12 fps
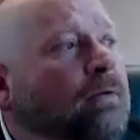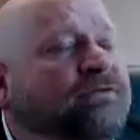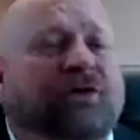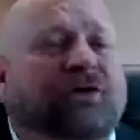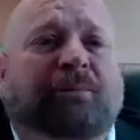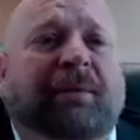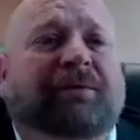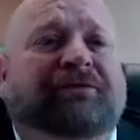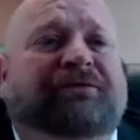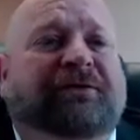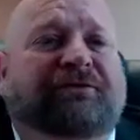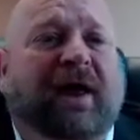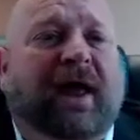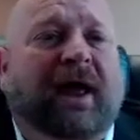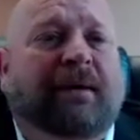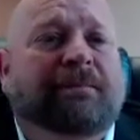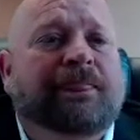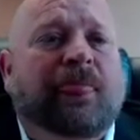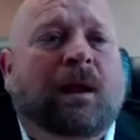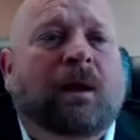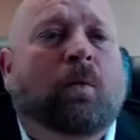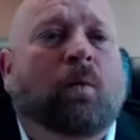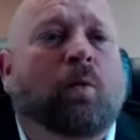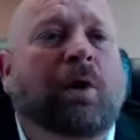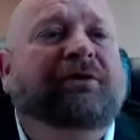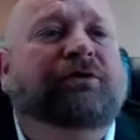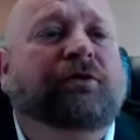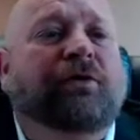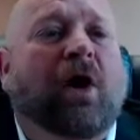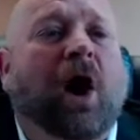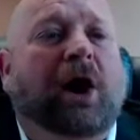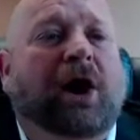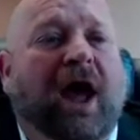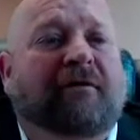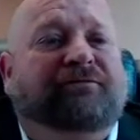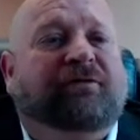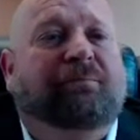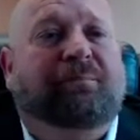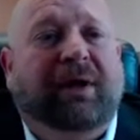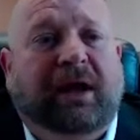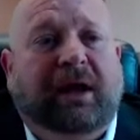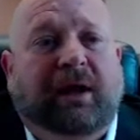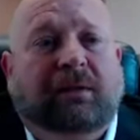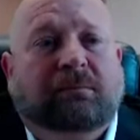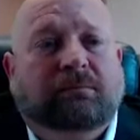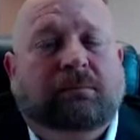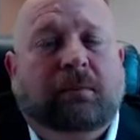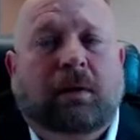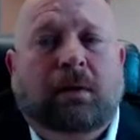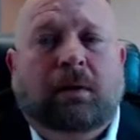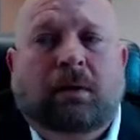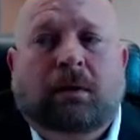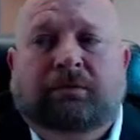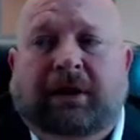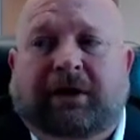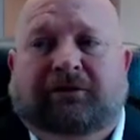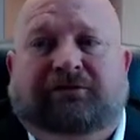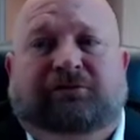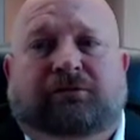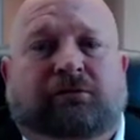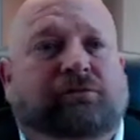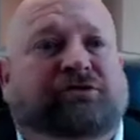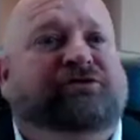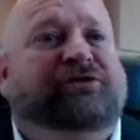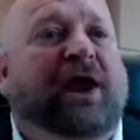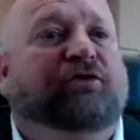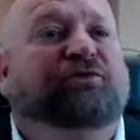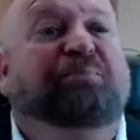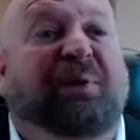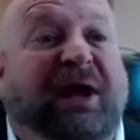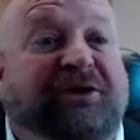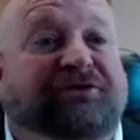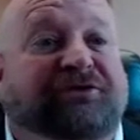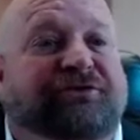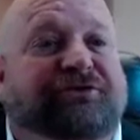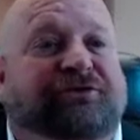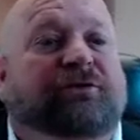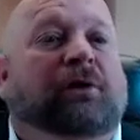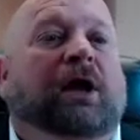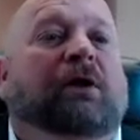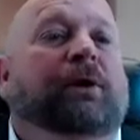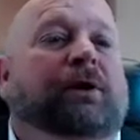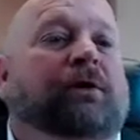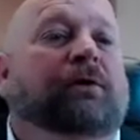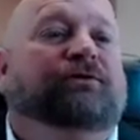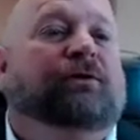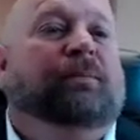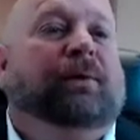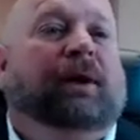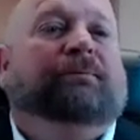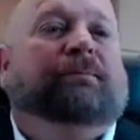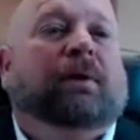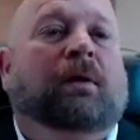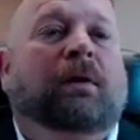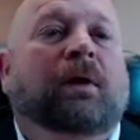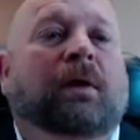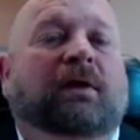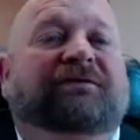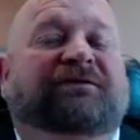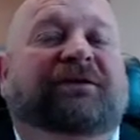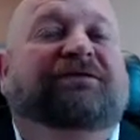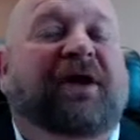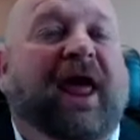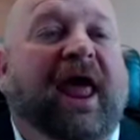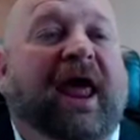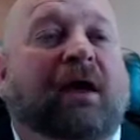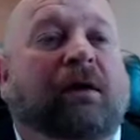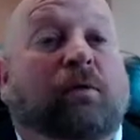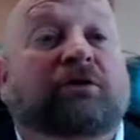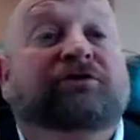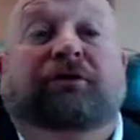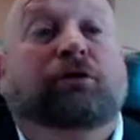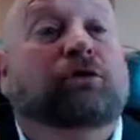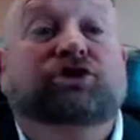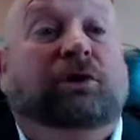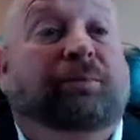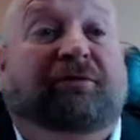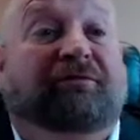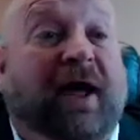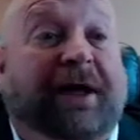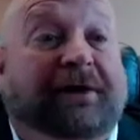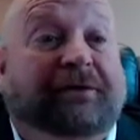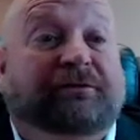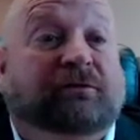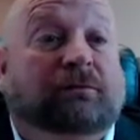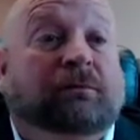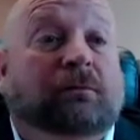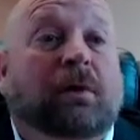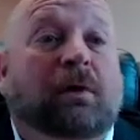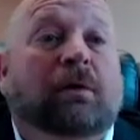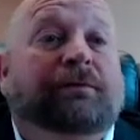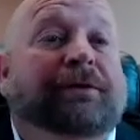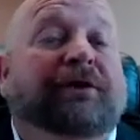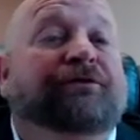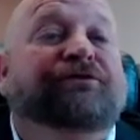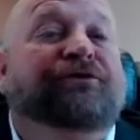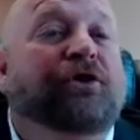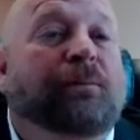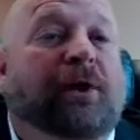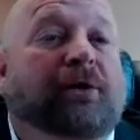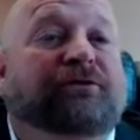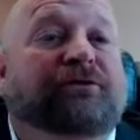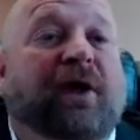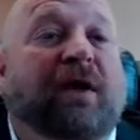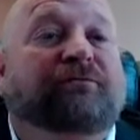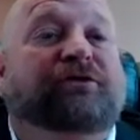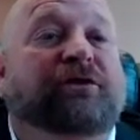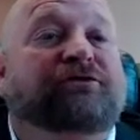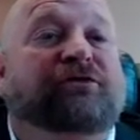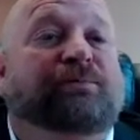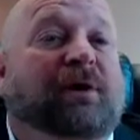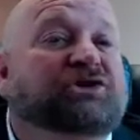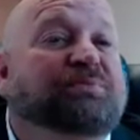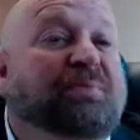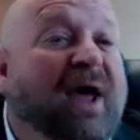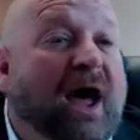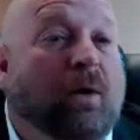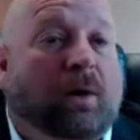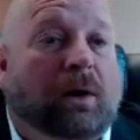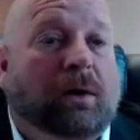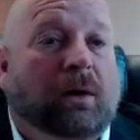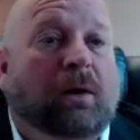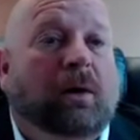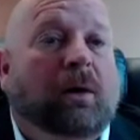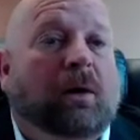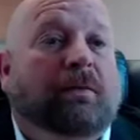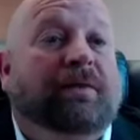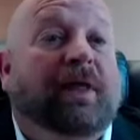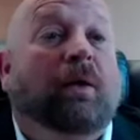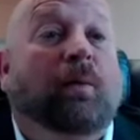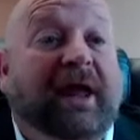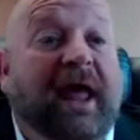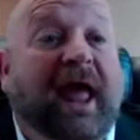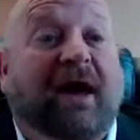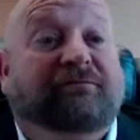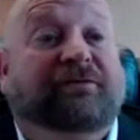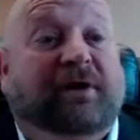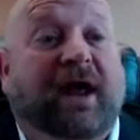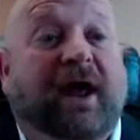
tell people today, we do not have to be these sales beasts like we used to be. Today, we're solution providers. The consumers have just as much power that we have today.